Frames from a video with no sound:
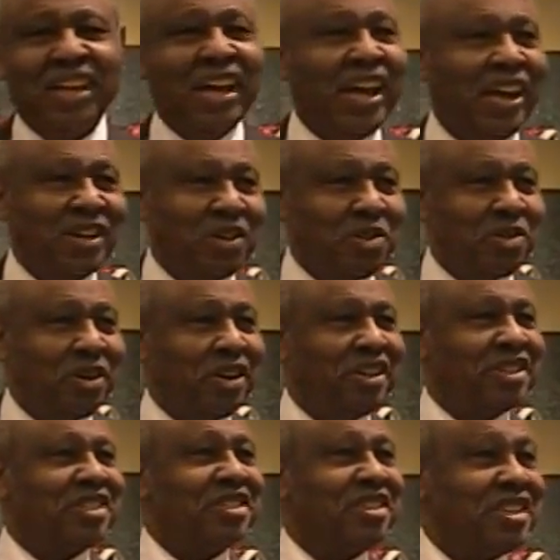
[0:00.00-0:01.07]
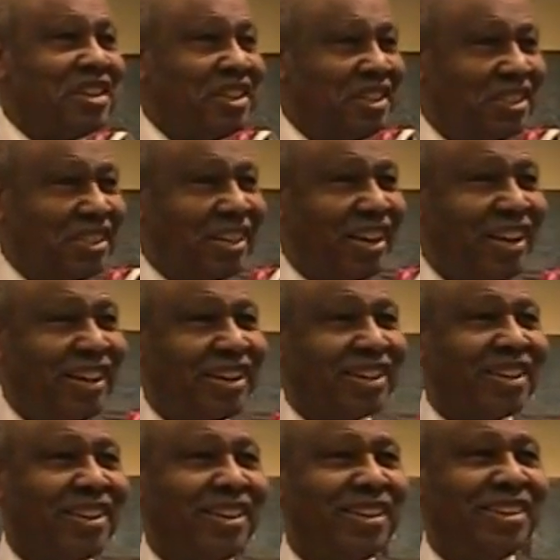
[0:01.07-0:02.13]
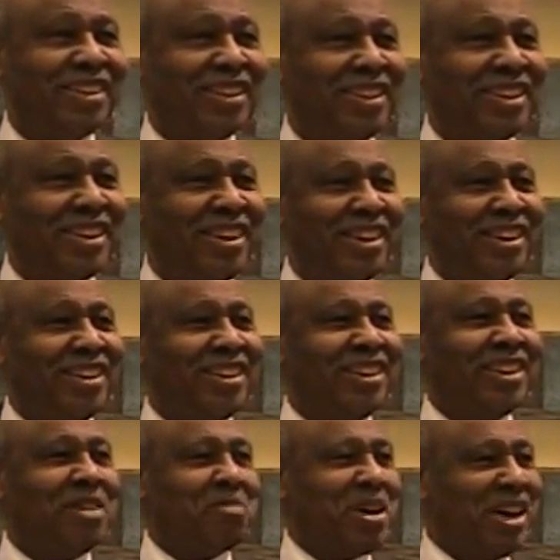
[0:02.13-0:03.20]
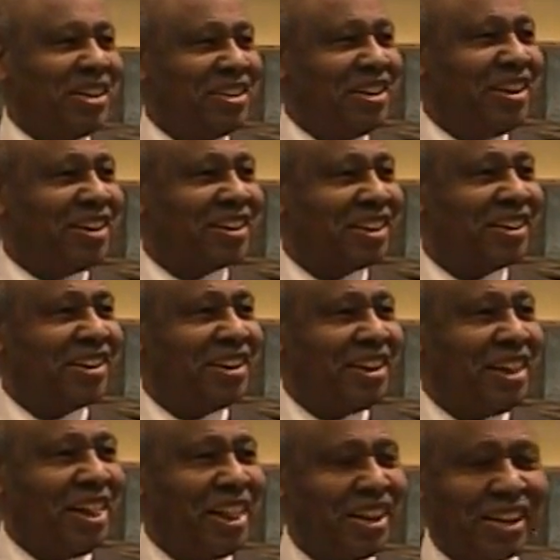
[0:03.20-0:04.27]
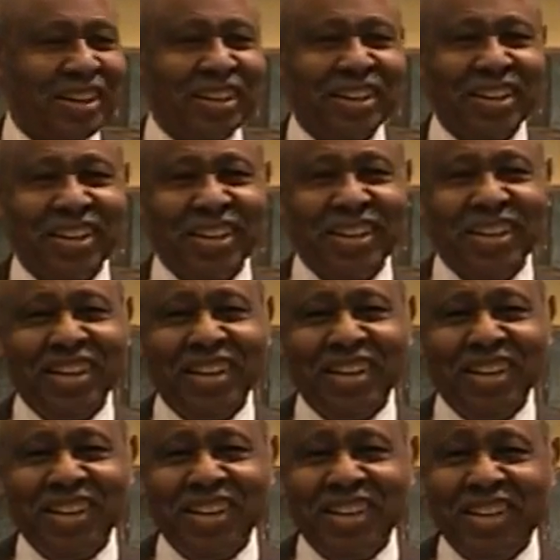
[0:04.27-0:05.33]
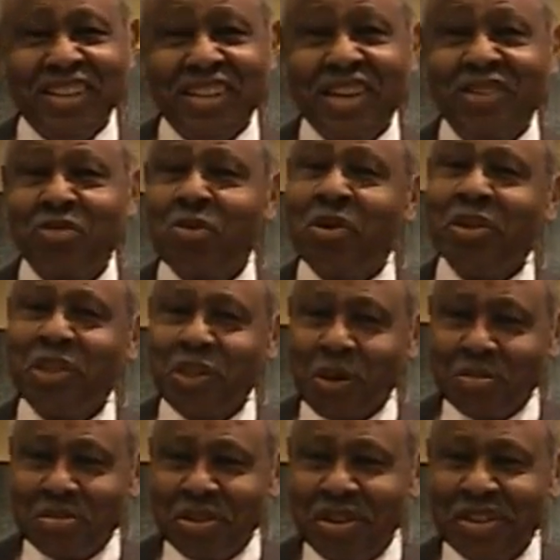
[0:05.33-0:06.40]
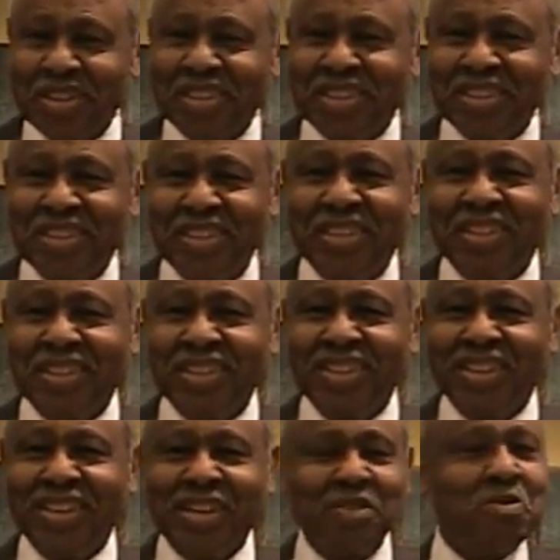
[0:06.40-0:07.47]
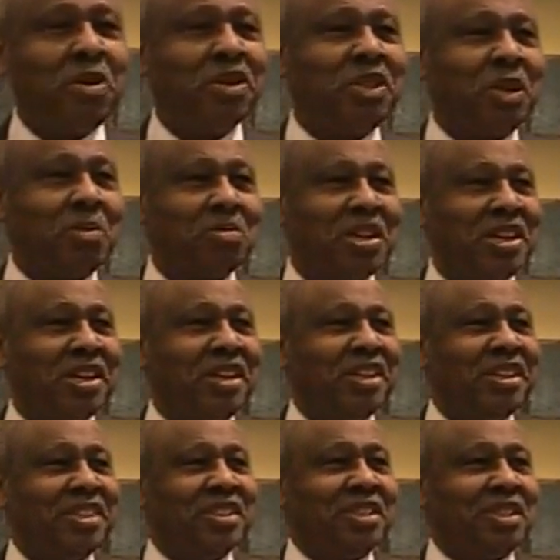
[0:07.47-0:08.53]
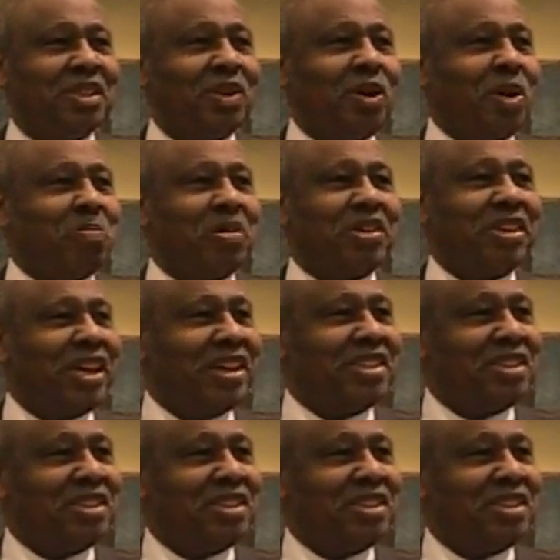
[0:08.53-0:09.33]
And to Ernestine. Yeah. Amen. Amen. That's worship. Amen. That's worship. Amen. Lord, put that